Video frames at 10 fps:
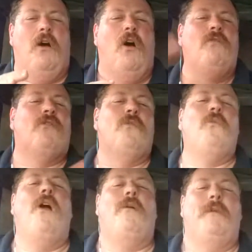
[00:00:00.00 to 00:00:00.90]

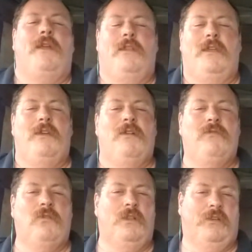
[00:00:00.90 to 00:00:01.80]
overwhelmingly
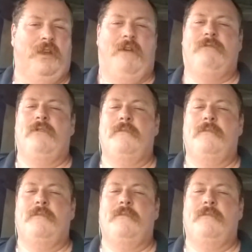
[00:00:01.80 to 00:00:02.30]
full of stuff.